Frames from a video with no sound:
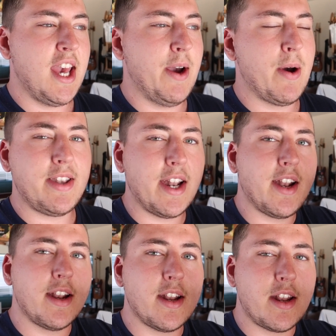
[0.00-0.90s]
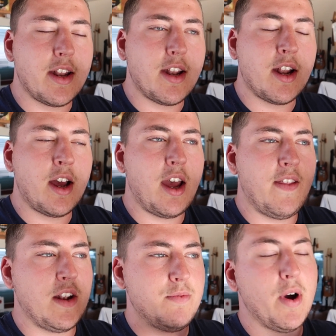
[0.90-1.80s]
it went da-da-da-da-da-da,
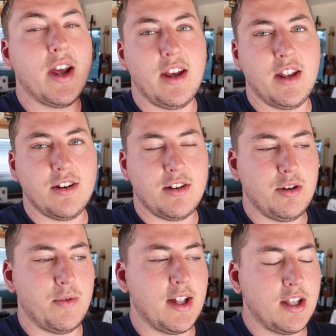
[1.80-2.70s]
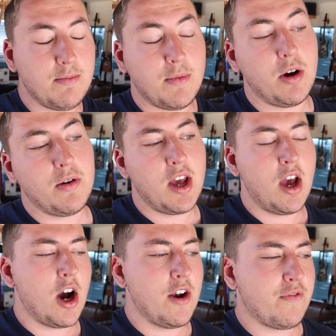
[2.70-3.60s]
and then went into a limp mode,
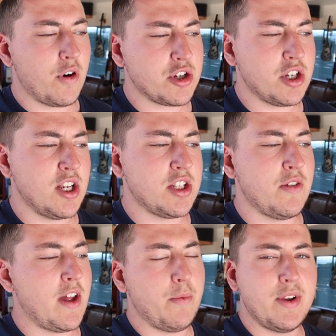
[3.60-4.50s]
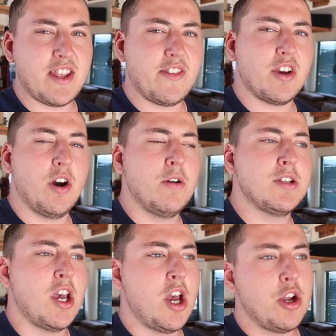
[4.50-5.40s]
unfortunately. So then I reset the
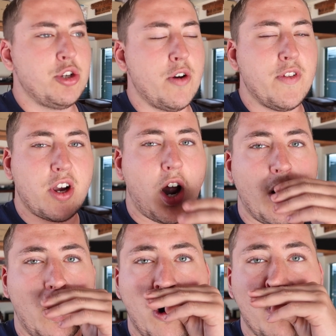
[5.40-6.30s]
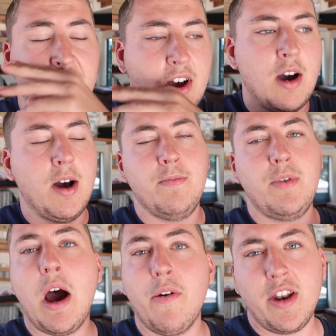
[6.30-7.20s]
codes, drove the car home,
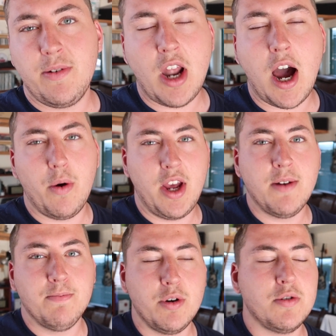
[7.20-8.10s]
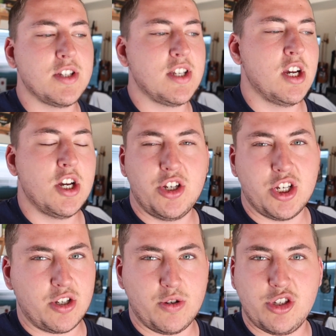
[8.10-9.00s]
not in boost,
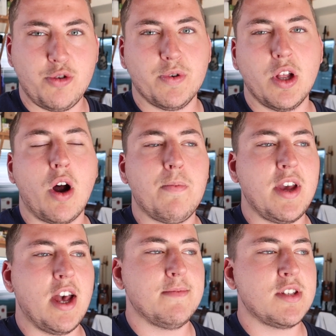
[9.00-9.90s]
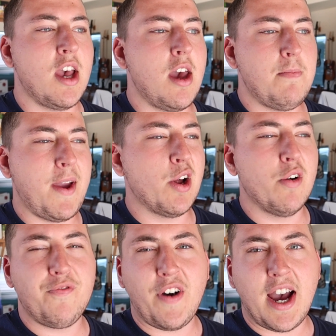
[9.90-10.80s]
just super low RPMs, made it
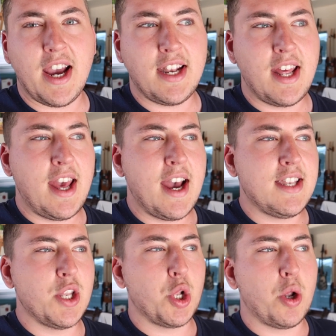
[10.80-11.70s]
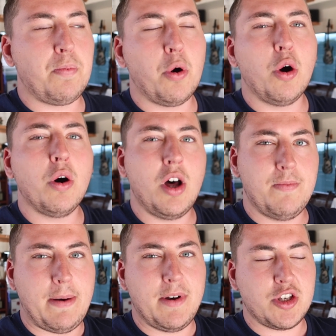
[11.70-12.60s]
home fine, did a little pull
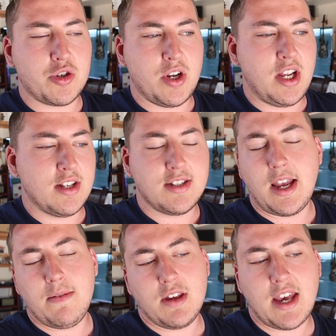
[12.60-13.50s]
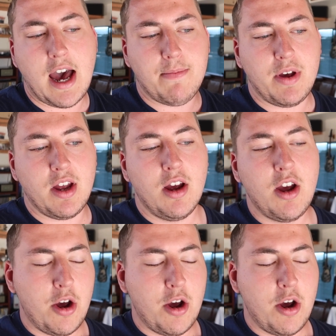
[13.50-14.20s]
by my street, same thing happened,